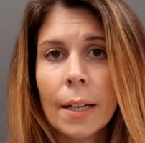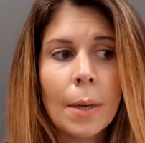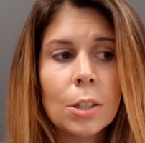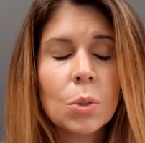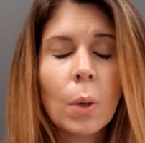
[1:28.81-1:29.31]

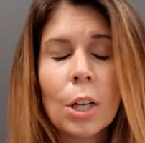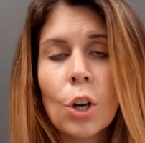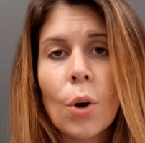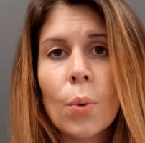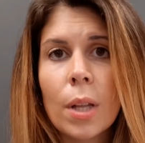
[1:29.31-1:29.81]
I just want to
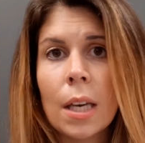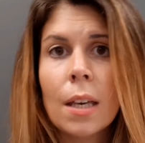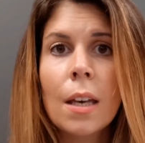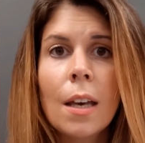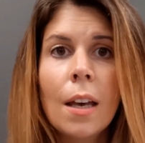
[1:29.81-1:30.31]
know like,
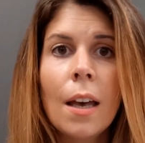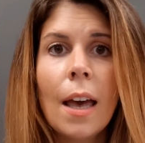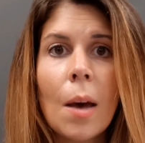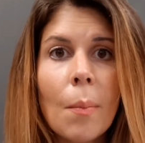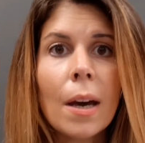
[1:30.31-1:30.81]

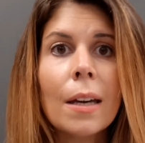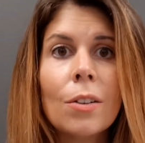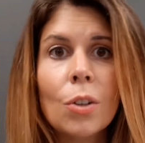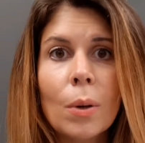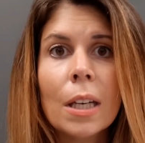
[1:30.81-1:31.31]
am I
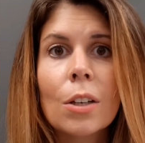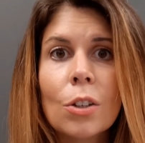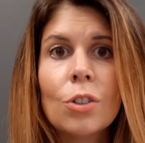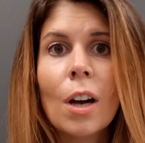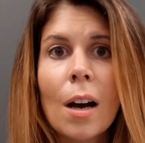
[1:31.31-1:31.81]
doing a
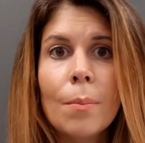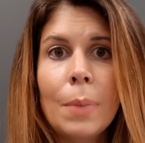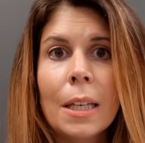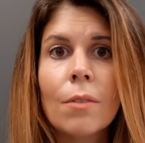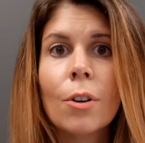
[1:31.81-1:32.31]
good job
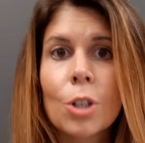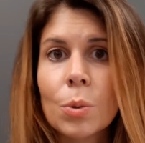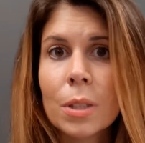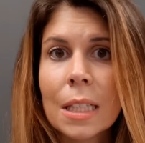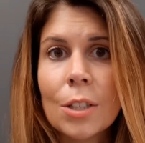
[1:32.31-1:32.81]
being a
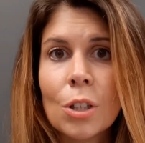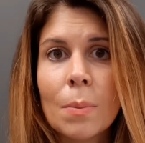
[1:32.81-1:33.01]
virtual teacher?